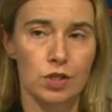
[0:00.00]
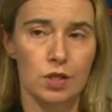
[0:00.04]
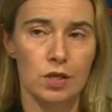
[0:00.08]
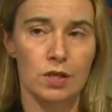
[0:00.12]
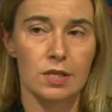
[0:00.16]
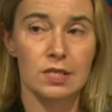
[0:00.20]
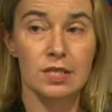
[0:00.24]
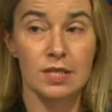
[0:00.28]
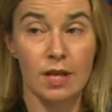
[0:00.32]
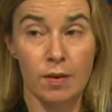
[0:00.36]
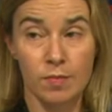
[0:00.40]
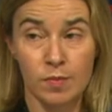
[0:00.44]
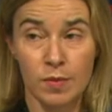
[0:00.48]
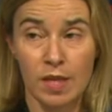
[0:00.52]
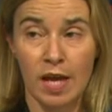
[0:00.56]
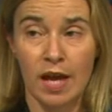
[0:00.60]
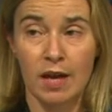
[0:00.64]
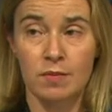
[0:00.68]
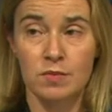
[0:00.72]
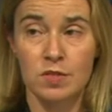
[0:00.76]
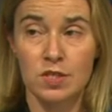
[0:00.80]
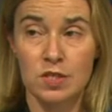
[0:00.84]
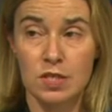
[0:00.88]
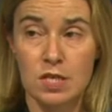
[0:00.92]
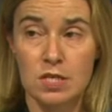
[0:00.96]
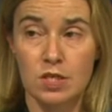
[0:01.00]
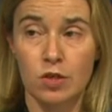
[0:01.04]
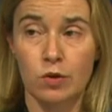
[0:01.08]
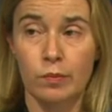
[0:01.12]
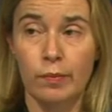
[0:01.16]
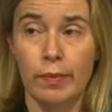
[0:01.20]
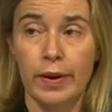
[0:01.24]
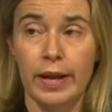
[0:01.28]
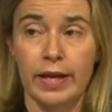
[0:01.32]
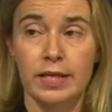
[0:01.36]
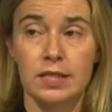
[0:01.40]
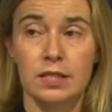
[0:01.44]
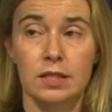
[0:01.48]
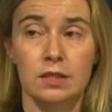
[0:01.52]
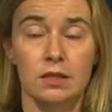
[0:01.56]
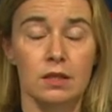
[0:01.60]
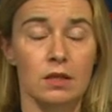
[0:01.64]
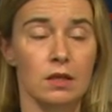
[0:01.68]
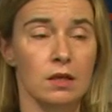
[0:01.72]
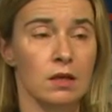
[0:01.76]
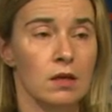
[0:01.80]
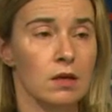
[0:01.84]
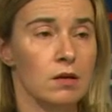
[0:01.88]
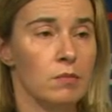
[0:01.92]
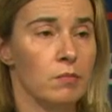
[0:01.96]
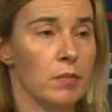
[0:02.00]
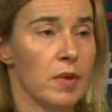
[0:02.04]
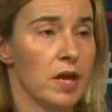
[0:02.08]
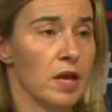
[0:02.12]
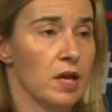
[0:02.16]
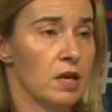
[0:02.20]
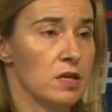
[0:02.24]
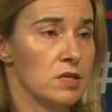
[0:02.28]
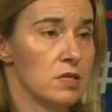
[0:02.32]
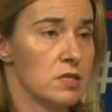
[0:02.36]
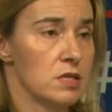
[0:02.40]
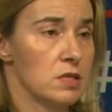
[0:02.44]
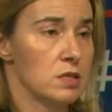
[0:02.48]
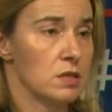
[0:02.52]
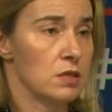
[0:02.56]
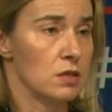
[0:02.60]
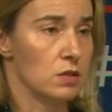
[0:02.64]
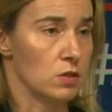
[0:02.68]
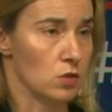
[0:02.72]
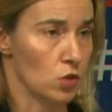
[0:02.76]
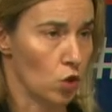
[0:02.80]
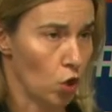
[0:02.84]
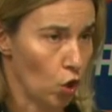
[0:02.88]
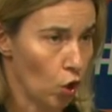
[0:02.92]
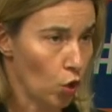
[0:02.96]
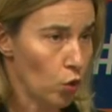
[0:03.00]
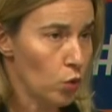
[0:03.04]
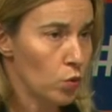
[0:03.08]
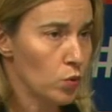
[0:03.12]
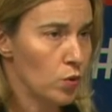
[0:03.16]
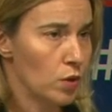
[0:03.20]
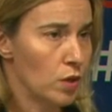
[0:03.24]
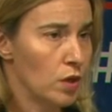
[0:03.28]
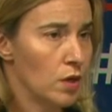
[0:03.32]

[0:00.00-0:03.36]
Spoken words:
Sometimes this complexity makes us slow,